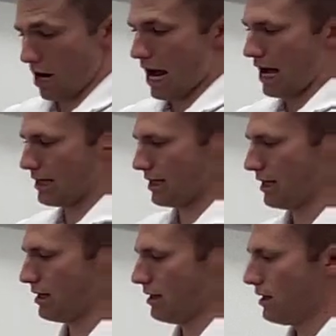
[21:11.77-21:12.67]
at.
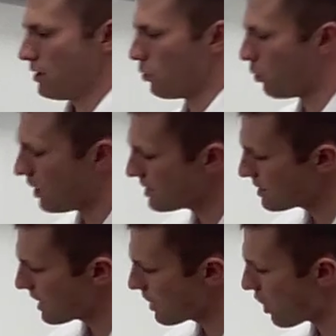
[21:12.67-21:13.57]
Once
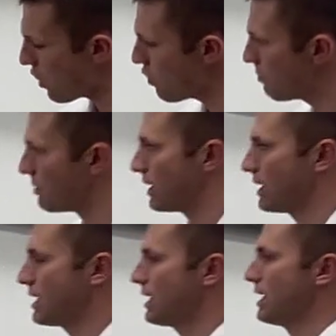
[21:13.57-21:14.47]
they open,